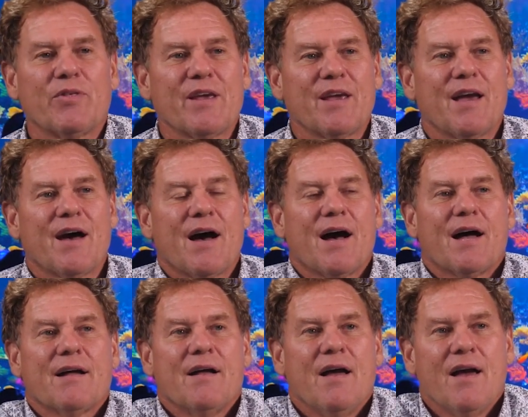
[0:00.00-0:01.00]

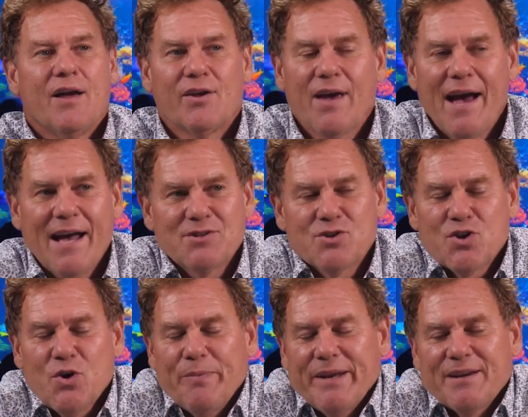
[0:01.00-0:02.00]
you had
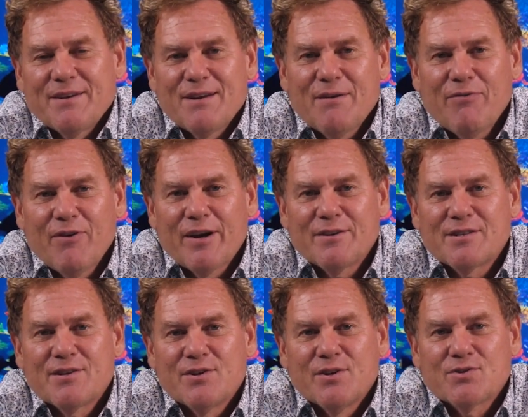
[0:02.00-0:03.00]
so many
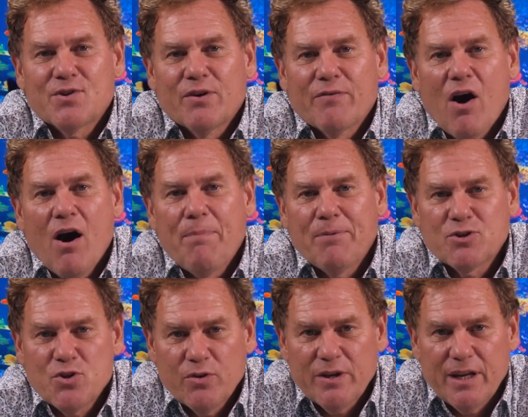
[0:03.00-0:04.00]
different sort of
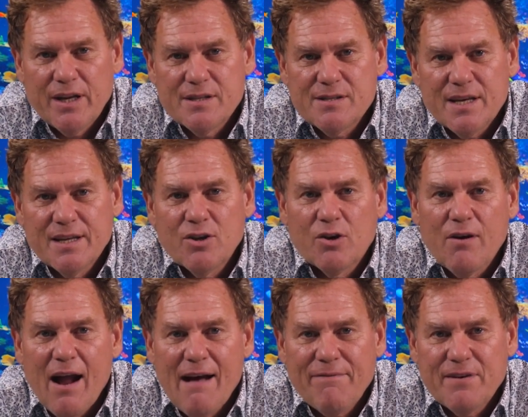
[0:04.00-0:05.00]
opportunities in the
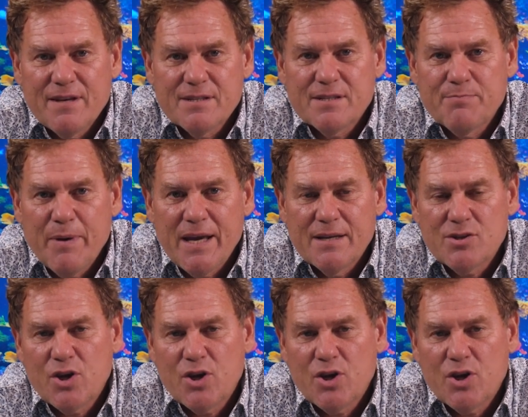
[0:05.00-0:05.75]
graphene space,